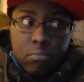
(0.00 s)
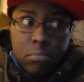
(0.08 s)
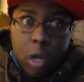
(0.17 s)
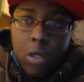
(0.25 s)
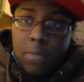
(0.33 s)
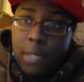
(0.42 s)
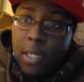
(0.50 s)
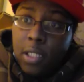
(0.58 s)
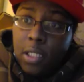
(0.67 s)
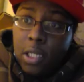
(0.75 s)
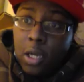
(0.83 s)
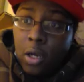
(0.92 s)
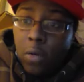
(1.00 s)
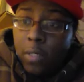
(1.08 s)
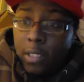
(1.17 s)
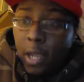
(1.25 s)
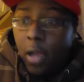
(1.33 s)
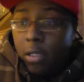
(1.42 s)
30 minutes ago
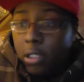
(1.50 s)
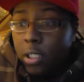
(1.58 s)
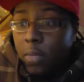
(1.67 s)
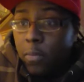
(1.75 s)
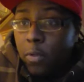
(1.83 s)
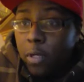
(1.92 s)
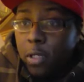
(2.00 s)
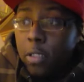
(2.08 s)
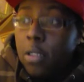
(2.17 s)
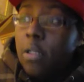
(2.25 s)
and talked to someone.